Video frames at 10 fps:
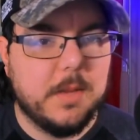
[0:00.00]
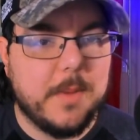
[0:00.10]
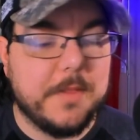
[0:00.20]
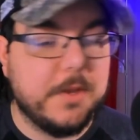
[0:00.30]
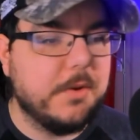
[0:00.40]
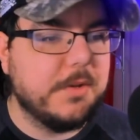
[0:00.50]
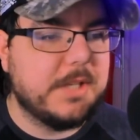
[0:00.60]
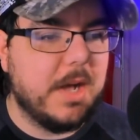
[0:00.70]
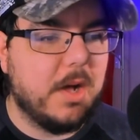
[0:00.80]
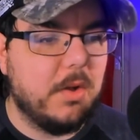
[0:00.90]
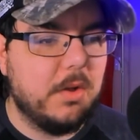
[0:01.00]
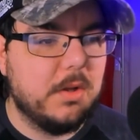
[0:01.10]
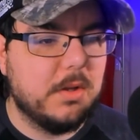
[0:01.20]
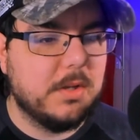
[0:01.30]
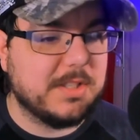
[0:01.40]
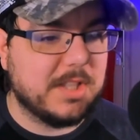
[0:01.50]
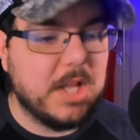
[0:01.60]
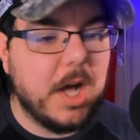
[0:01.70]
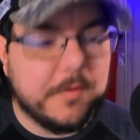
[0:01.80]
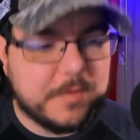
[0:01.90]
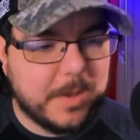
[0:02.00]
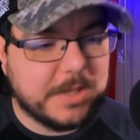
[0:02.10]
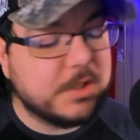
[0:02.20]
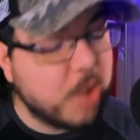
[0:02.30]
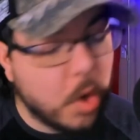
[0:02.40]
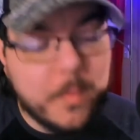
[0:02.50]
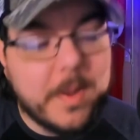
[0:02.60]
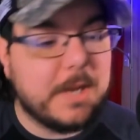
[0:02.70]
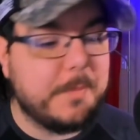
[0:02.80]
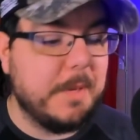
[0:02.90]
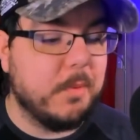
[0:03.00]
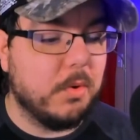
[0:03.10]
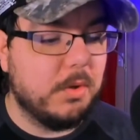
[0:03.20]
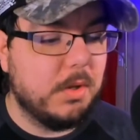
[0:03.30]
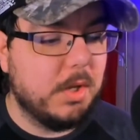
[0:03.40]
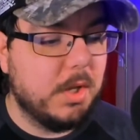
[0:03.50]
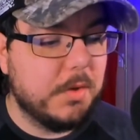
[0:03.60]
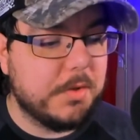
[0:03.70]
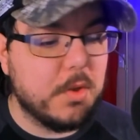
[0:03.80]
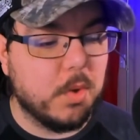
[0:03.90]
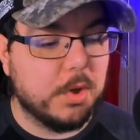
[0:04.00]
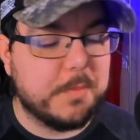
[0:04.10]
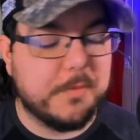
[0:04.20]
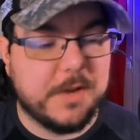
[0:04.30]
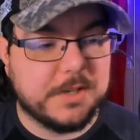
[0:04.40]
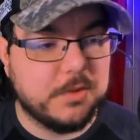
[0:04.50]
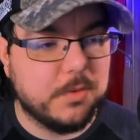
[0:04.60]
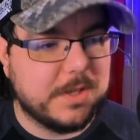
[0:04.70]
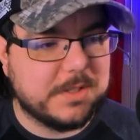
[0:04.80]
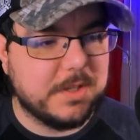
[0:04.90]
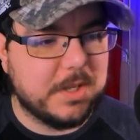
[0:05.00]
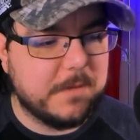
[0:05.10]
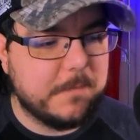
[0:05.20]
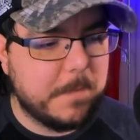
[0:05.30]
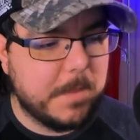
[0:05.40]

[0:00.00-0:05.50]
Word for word: Man, that you can tell is loved by so many people in the world of professional wrestling.